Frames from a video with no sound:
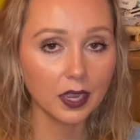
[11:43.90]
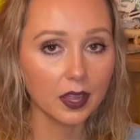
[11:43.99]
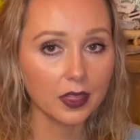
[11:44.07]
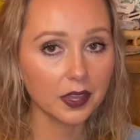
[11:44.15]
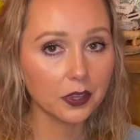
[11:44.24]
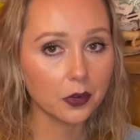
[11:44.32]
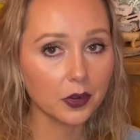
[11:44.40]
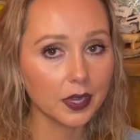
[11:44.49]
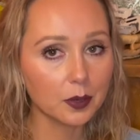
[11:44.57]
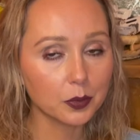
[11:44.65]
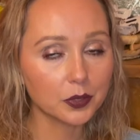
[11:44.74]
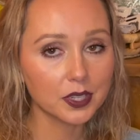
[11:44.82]
that you're
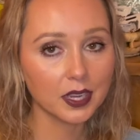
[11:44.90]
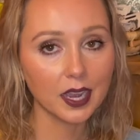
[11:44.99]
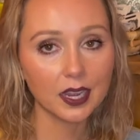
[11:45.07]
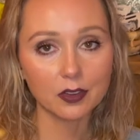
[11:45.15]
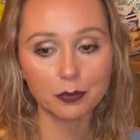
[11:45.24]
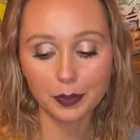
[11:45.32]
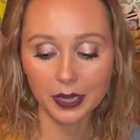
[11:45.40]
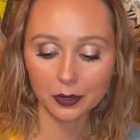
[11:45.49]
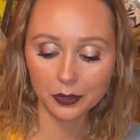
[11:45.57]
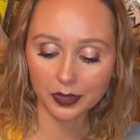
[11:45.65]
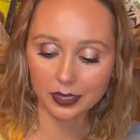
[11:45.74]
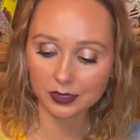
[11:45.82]
able to kind of
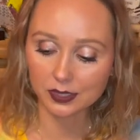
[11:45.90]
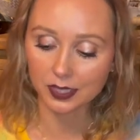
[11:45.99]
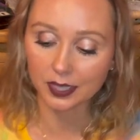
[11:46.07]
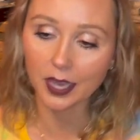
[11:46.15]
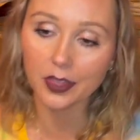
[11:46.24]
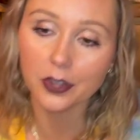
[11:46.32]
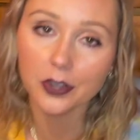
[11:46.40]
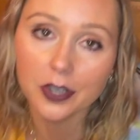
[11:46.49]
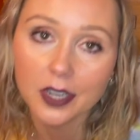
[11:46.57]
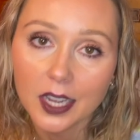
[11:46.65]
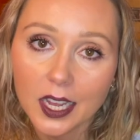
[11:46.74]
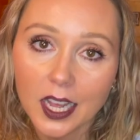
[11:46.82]
pair things together
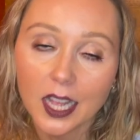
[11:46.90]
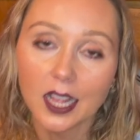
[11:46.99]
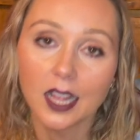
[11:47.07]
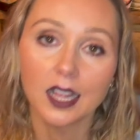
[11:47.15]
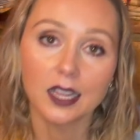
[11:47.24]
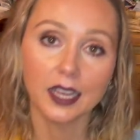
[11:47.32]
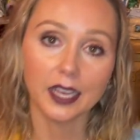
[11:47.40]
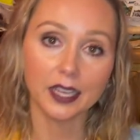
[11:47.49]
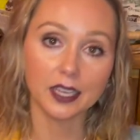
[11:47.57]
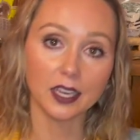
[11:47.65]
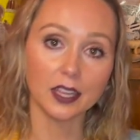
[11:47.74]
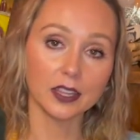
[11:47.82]

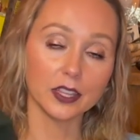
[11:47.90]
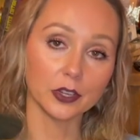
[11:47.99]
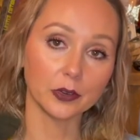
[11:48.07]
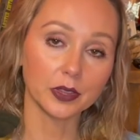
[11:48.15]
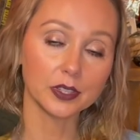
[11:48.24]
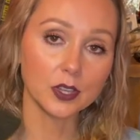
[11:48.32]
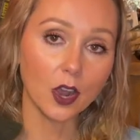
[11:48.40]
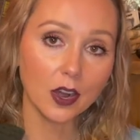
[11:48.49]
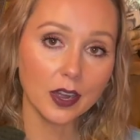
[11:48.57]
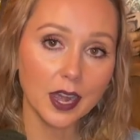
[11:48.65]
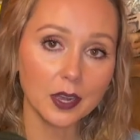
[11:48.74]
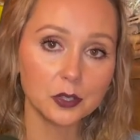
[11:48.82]
like you know this
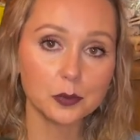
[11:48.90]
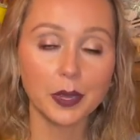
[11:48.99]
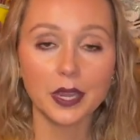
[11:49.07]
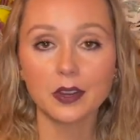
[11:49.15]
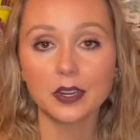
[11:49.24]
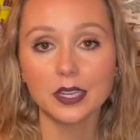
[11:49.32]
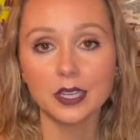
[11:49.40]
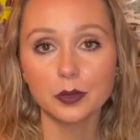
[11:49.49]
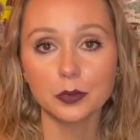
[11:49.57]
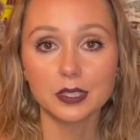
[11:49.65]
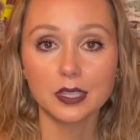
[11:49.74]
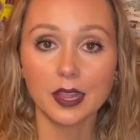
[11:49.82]
our house pairing
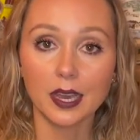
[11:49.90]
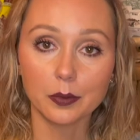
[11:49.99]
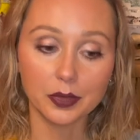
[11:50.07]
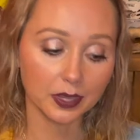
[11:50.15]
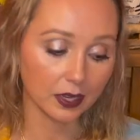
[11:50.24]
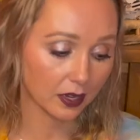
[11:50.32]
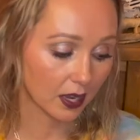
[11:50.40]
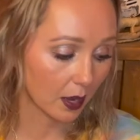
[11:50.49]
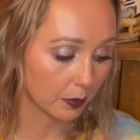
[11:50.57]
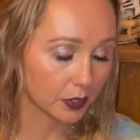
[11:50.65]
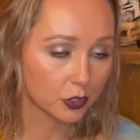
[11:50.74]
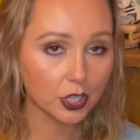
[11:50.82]
we did that with the
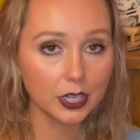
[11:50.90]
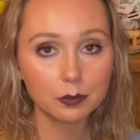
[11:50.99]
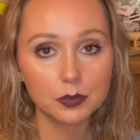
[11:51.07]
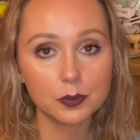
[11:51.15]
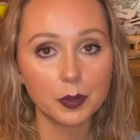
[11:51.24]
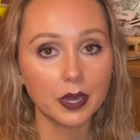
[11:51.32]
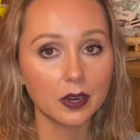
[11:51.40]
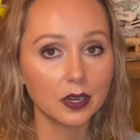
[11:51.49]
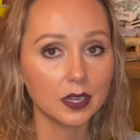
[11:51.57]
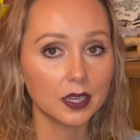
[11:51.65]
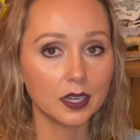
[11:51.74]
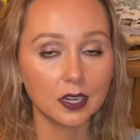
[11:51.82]
uncommon james
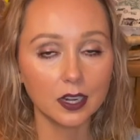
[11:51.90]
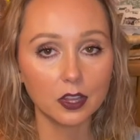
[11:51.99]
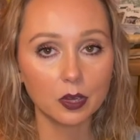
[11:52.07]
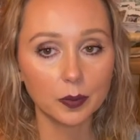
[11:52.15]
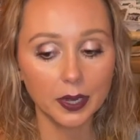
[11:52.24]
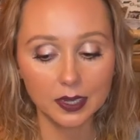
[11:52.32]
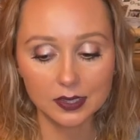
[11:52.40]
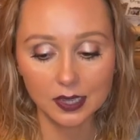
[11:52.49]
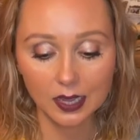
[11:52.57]
pairing in another box